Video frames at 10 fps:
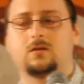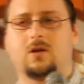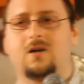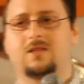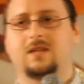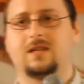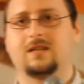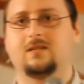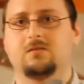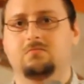Not that
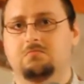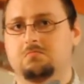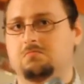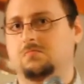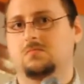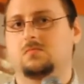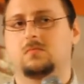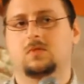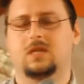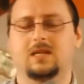it
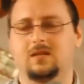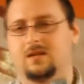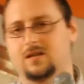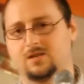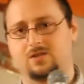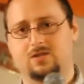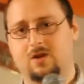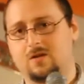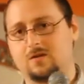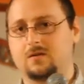didn't
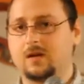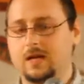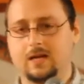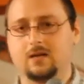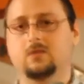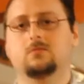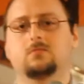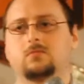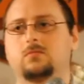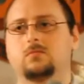concern
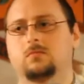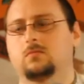Him.